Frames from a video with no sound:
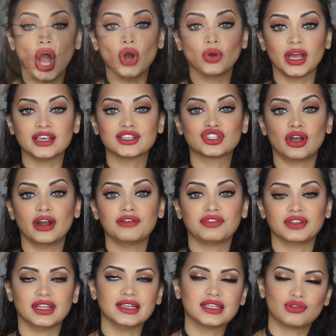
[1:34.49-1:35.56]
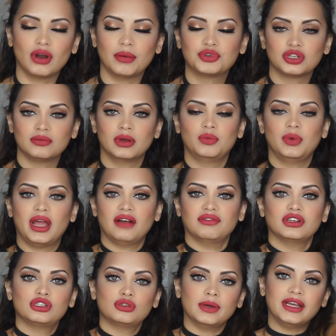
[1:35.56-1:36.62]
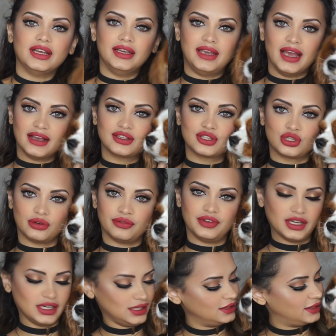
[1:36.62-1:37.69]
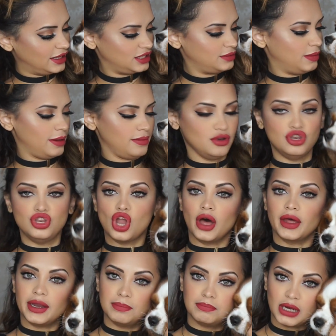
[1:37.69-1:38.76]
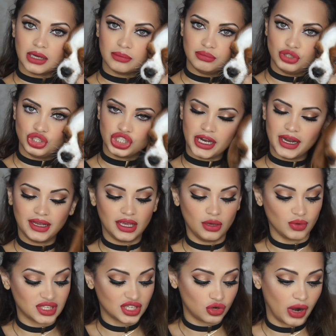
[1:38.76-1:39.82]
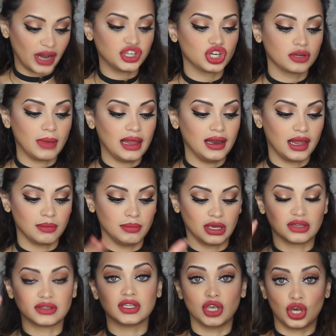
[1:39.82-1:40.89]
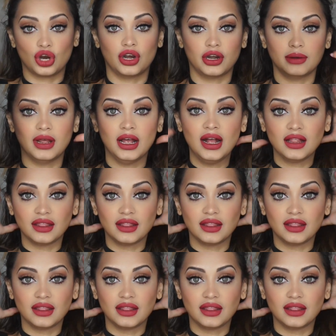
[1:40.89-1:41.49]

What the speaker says: Okay, sorry for the interruption, but we have a quick guest over here, and that's my naughty pup Jake. He was scratching my leg because he heard